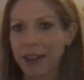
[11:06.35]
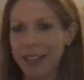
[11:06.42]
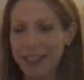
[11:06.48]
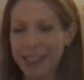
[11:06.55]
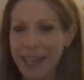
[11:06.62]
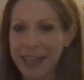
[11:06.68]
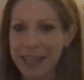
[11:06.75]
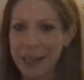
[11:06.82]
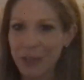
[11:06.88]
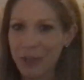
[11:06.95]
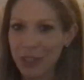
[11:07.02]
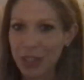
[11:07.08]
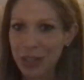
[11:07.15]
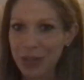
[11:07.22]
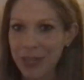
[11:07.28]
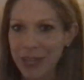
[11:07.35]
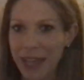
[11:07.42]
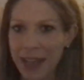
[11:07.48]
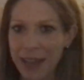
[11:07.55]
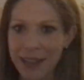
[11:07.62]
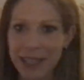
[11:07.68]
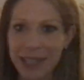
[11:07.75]
In this case, I'm just using
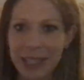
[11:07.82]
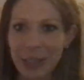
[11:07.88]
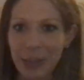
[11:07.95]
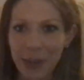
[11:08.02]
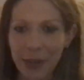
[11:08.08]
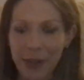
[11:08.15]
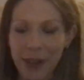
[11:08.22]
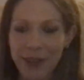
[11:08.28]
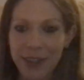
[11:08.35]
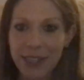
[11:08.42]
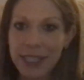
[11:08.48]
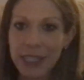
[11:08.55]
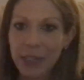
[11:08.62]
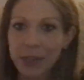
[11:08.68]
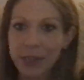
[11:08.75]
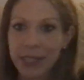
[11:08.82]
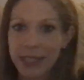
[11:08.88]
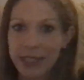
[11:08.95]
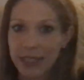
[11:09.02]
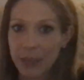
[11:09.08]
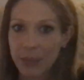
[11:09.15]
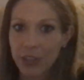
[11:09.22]
x's so I don't have to deal with the
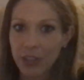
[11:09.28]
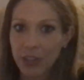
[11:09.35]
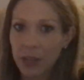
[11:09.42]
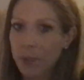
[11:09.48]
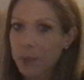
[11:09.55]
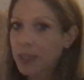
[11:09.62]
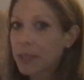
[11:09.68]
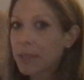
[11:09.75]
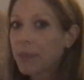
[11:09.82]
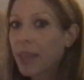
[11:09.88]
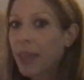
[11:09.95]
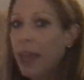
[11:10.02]
subscripts.